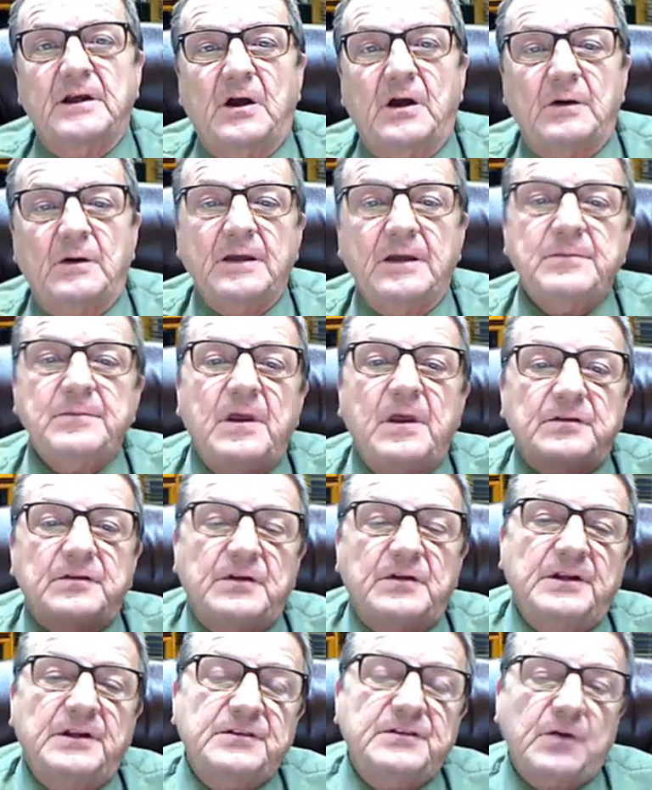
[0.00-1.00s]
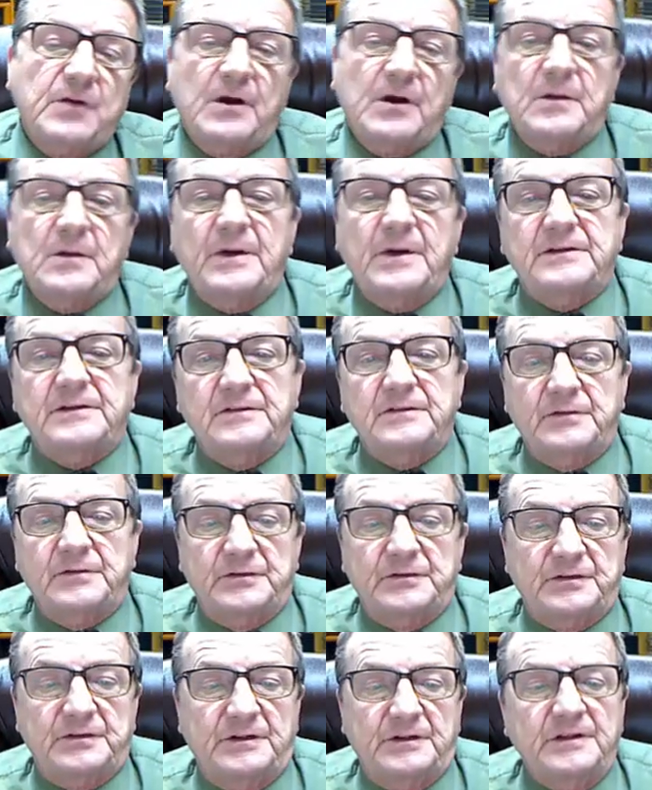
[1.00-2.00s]
Okay, so let's talk about
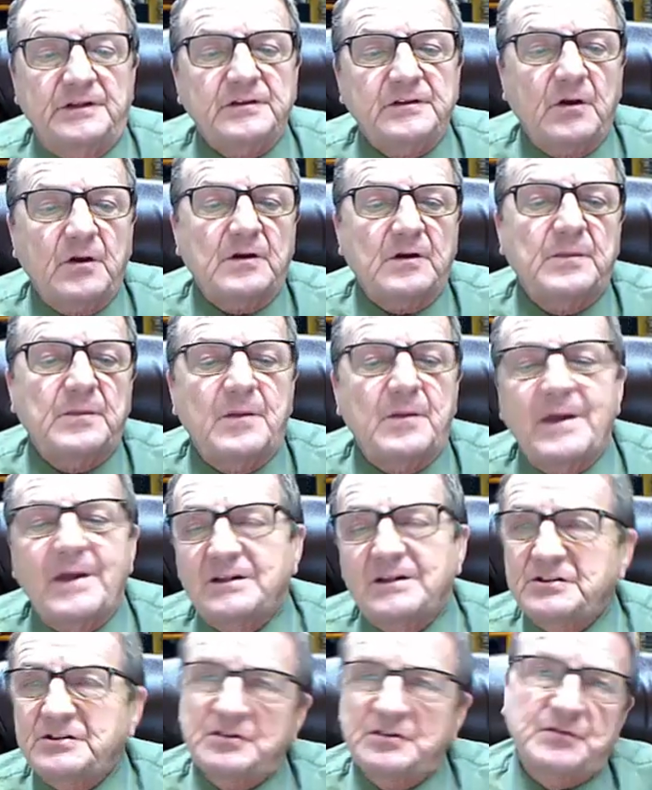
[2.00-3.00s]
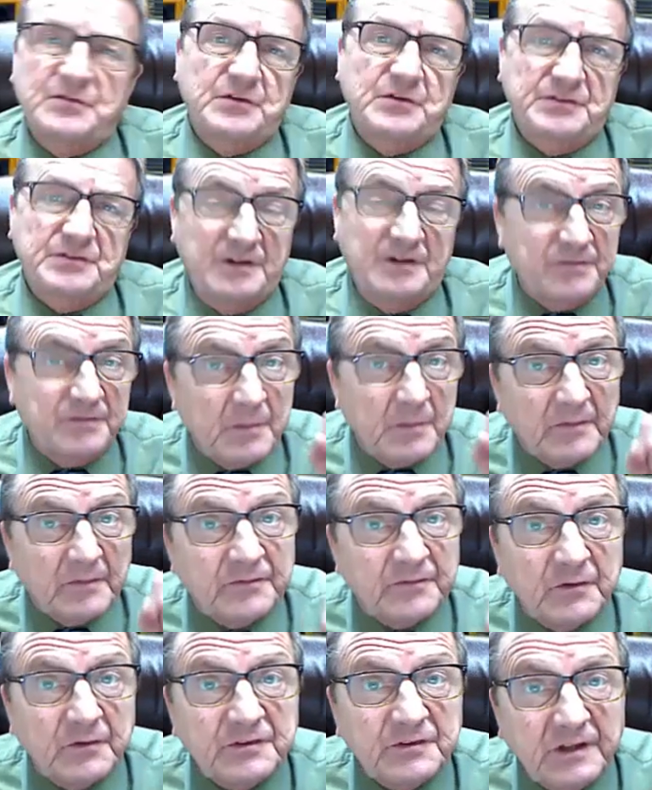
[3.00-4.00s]
diversity. Let's talk about managing diversity from a
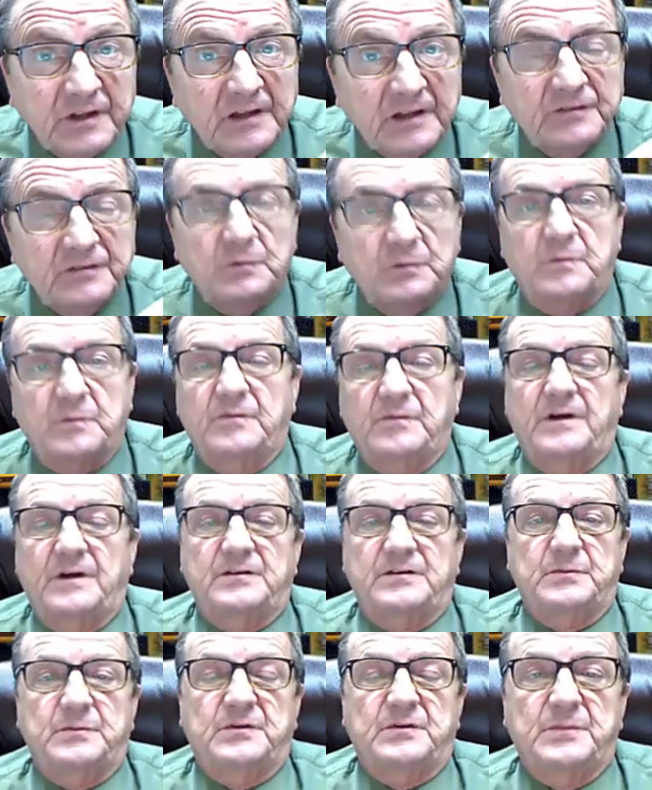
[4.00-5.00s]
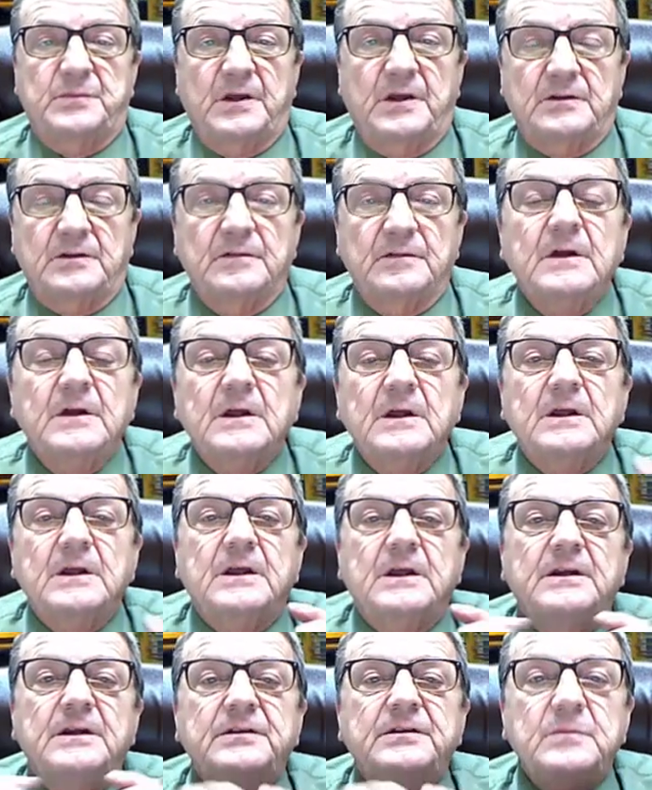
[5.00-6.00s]
first-line supervisor perspective.
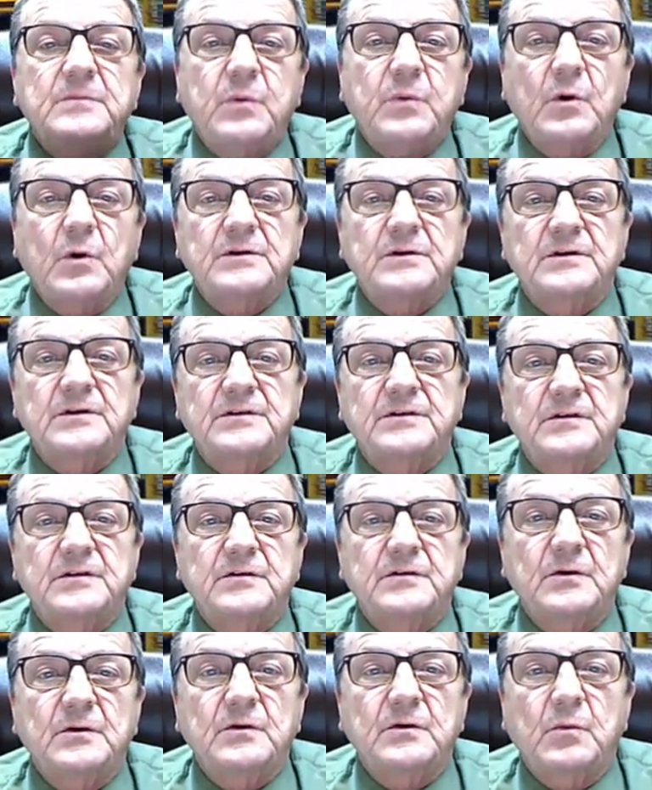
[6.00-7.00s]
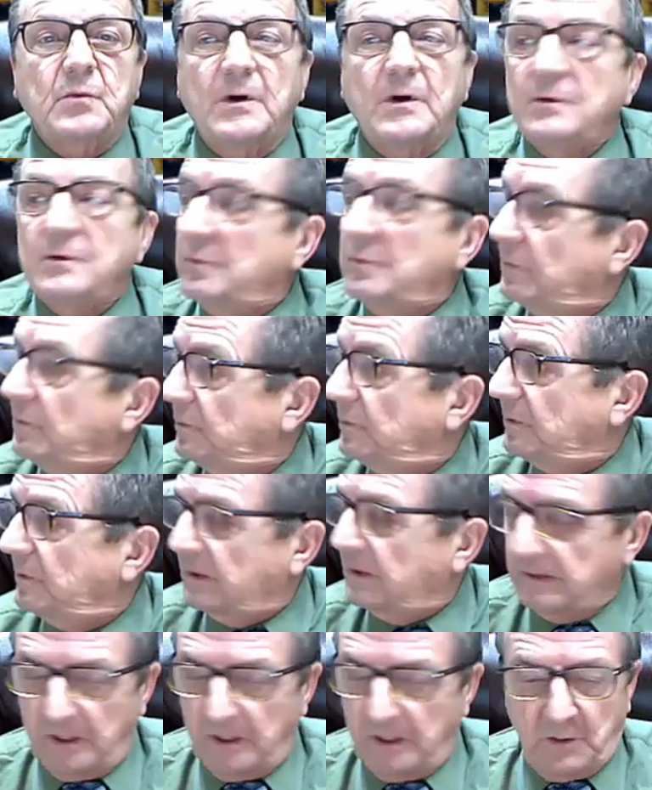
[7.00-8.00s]
It is important, since you're the one who
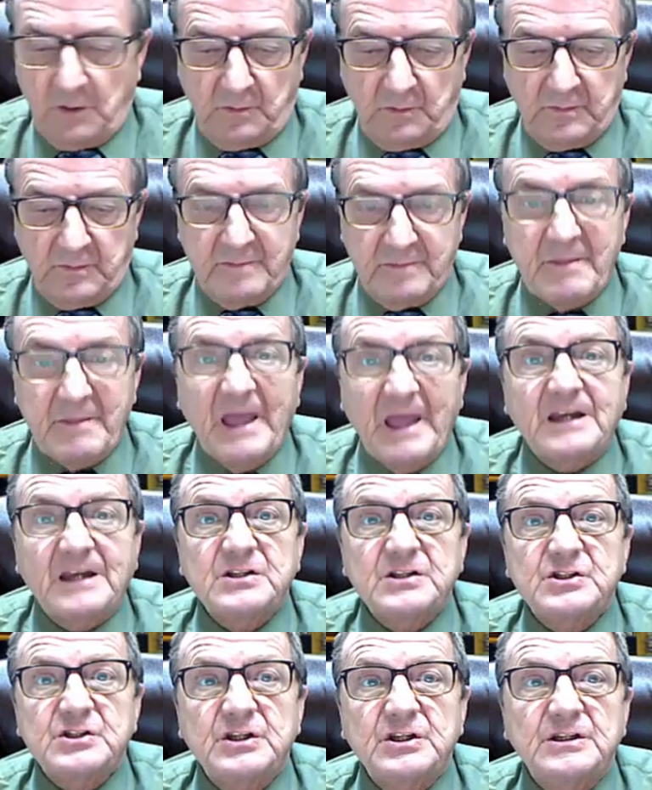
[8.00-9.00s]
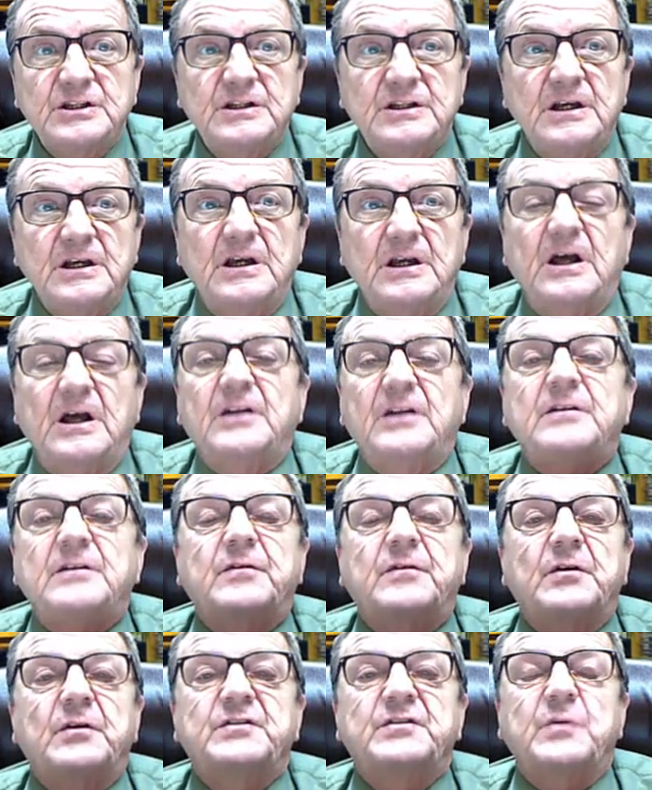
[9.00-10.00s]
will be managing a
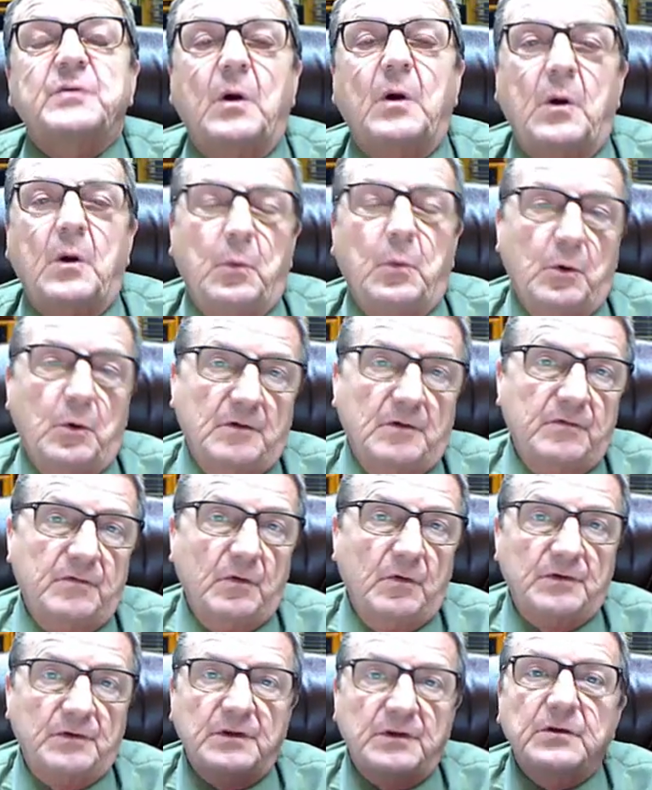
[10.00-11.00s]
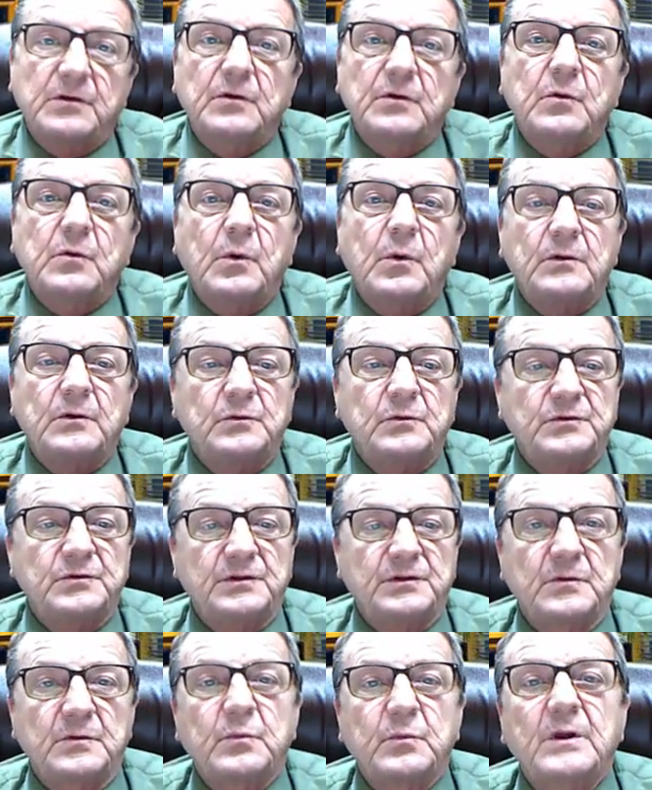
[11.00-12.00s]
diverse workforce, and you're the one who's going
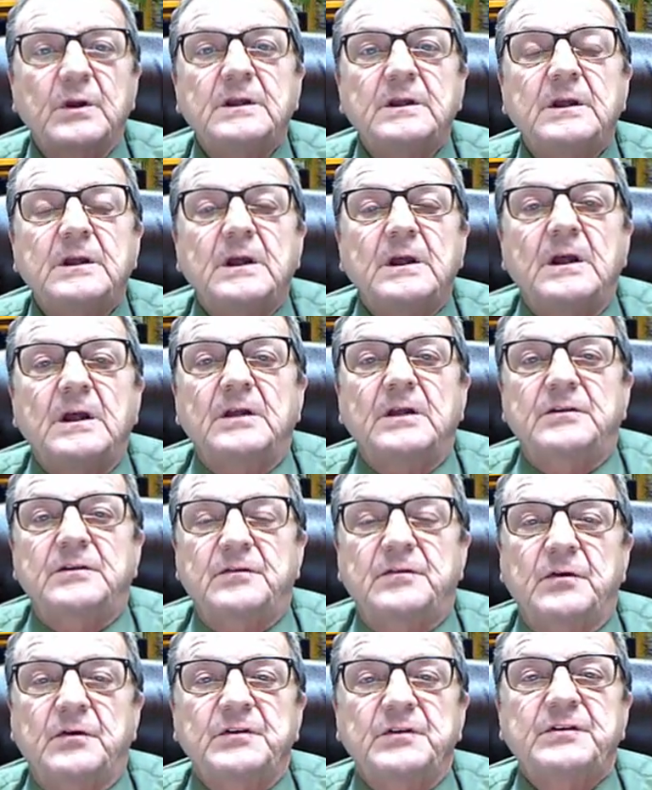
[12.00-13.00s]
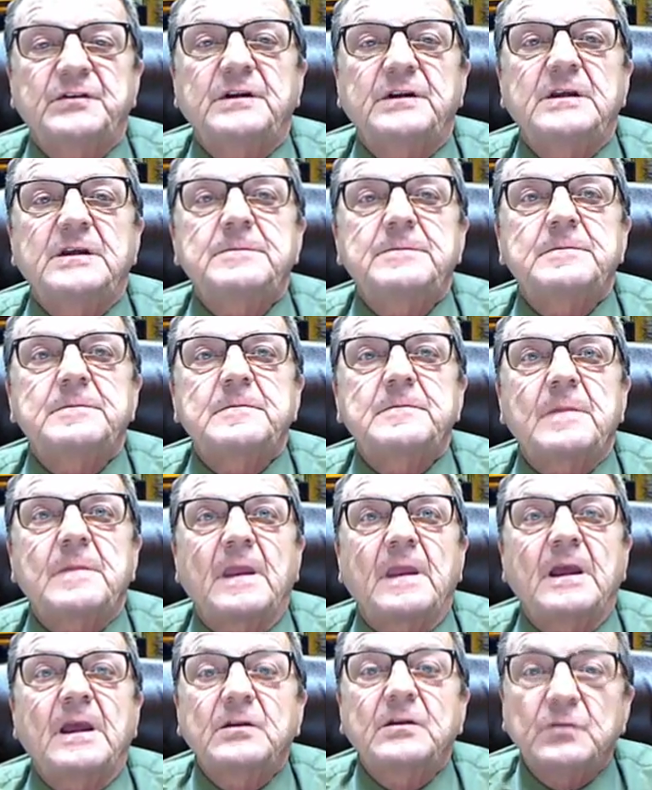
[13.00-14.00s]
to bring diversity
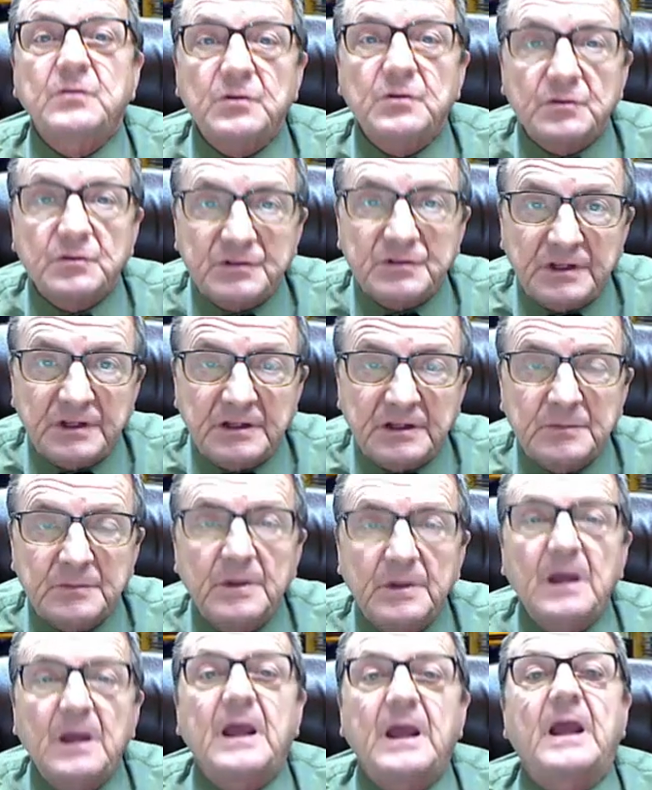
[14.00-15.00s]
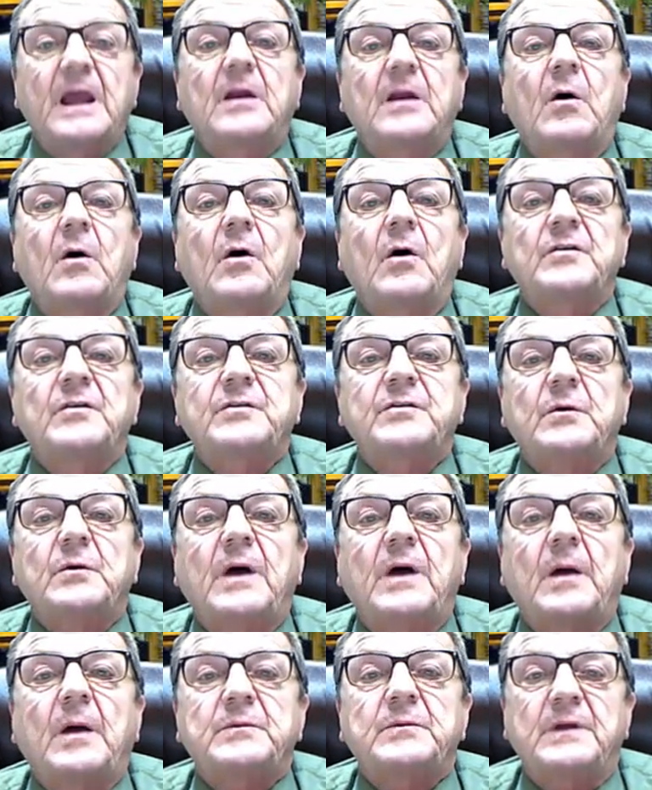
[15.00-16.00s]
into your team and also
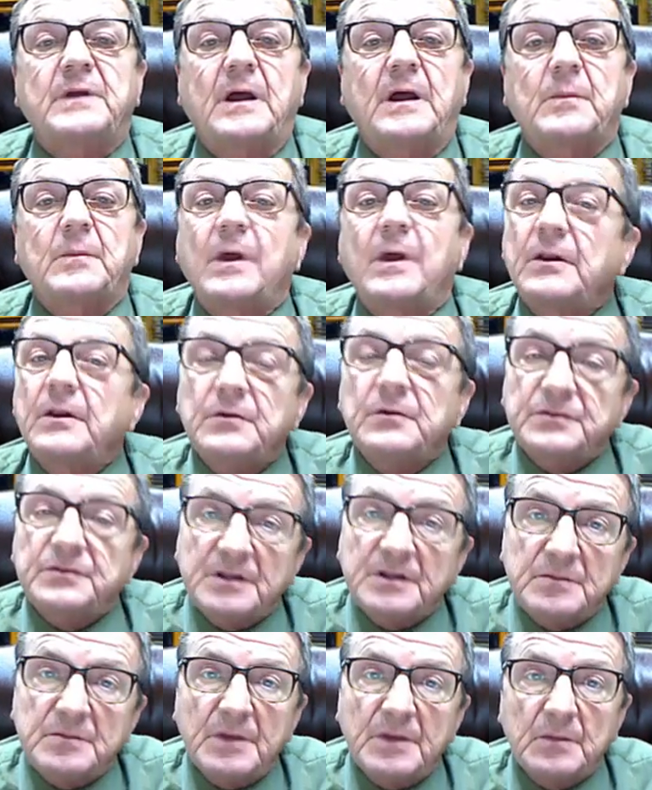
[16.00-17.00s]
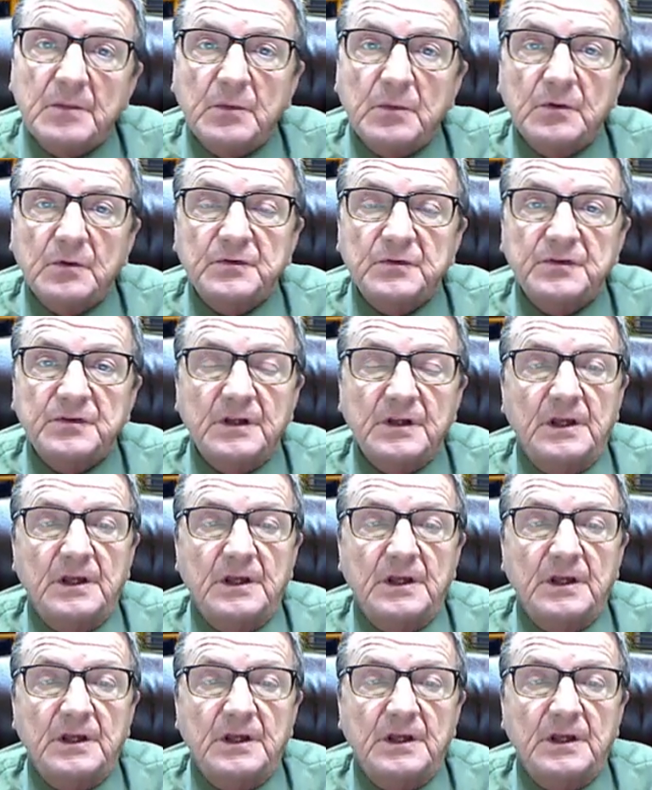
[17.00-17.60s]
help other team members